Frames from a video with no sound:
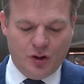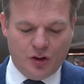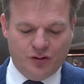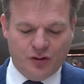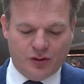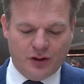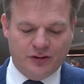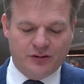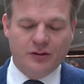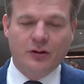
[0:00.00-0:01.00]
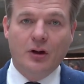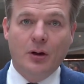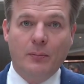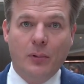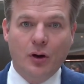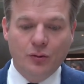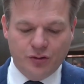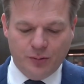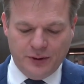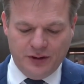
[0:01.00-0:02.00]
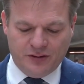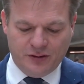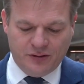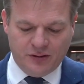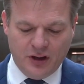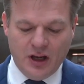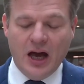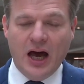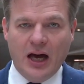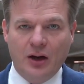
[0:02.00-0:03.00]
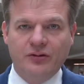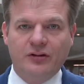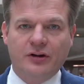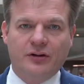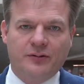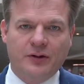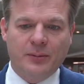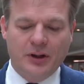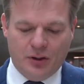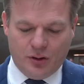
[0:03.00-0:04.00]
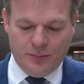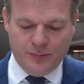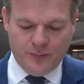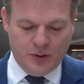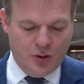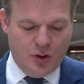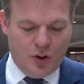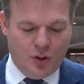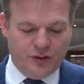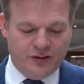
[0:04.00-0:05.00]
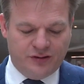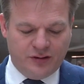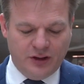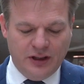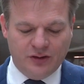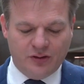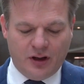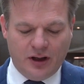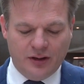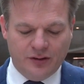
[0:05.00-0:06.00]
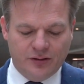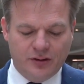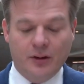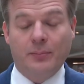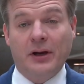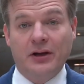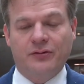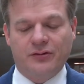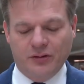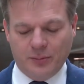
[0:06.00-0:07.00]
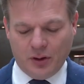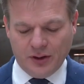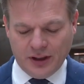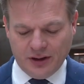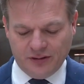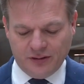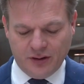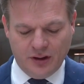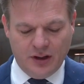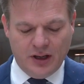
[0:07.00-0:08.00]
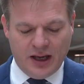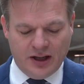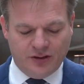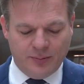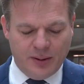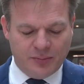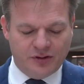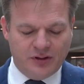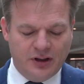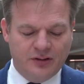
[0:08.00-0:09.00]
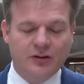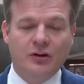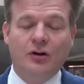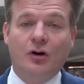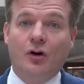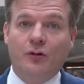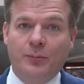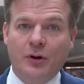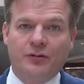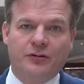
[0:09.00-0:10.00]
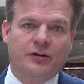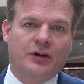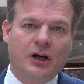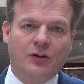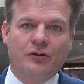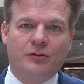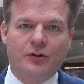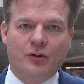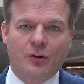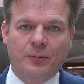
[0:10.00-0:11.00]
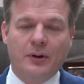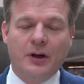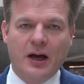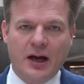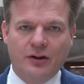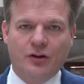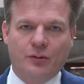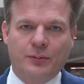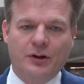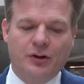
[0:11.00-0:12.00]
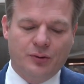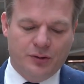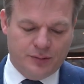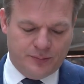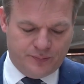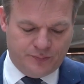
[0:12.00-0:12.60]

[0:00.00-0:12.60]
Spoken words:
A journalist, blown to pieces, outside her family home, on this sunny little island, a place for summer holidays, and a member state of both the Council of Europe and the European Union.